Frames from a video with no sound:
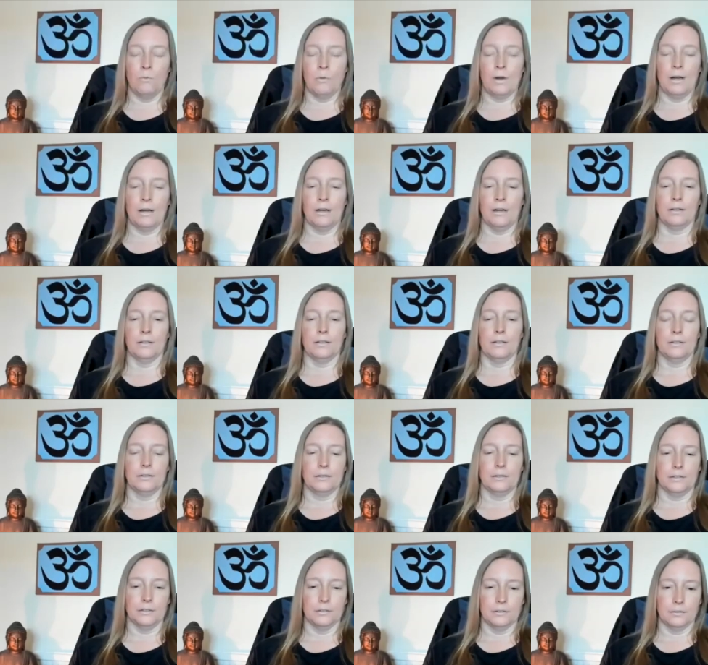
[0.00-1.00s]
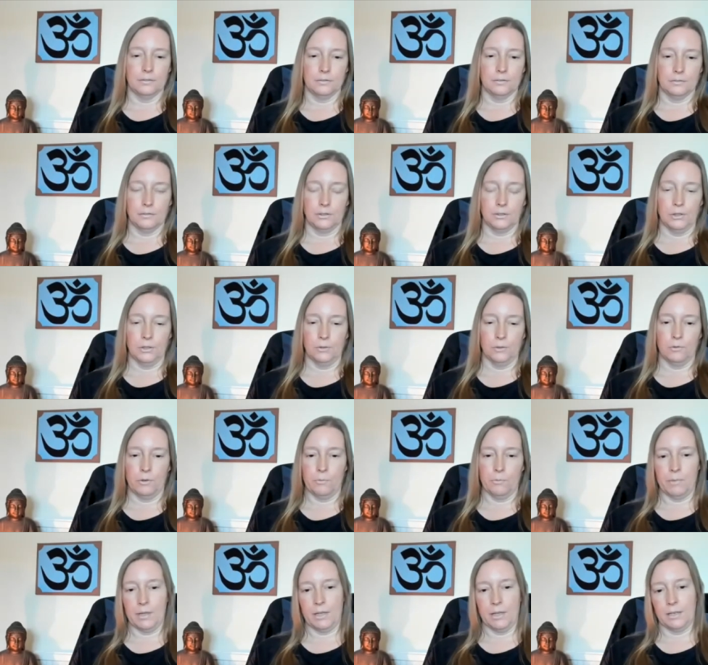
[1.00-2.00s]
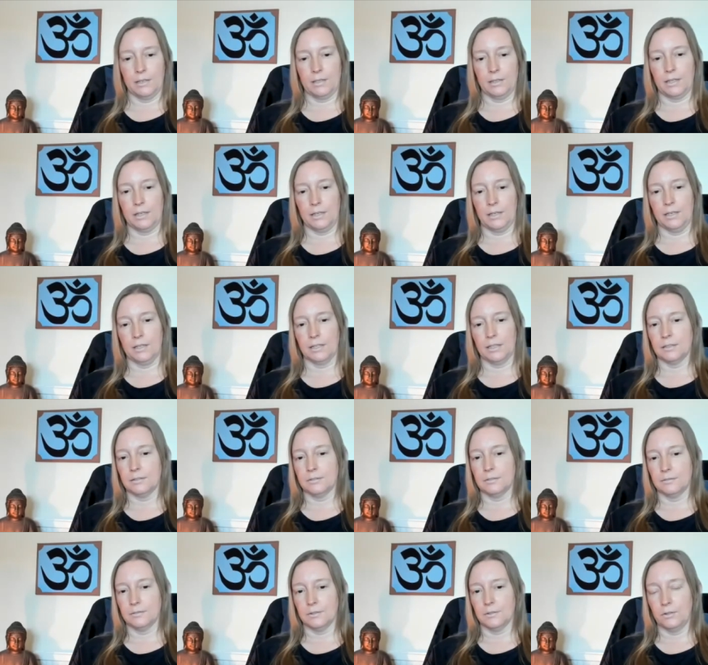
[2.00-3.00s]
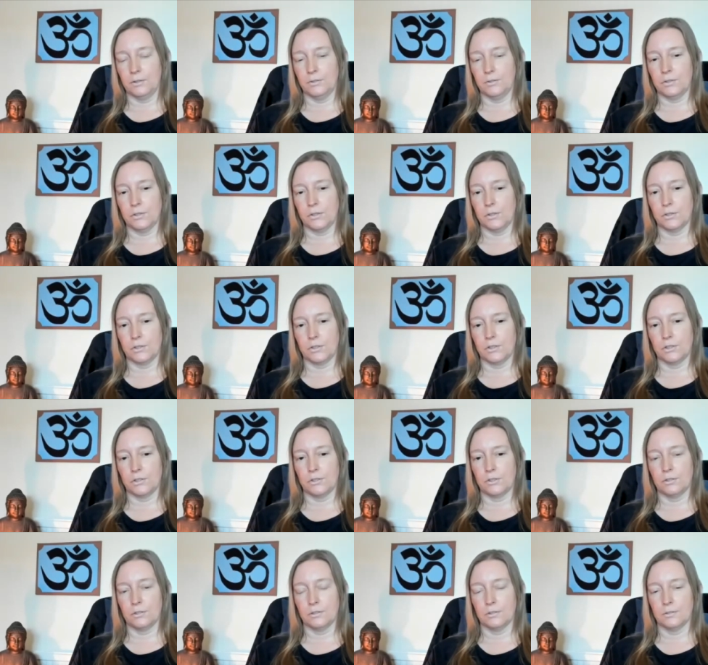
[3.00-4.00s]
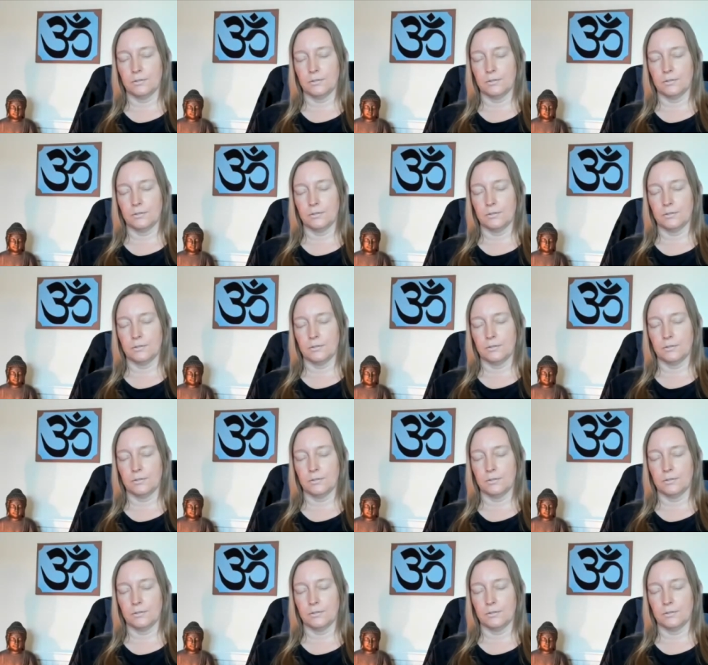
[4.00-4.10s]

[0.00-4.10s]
while, you remain here, untouched.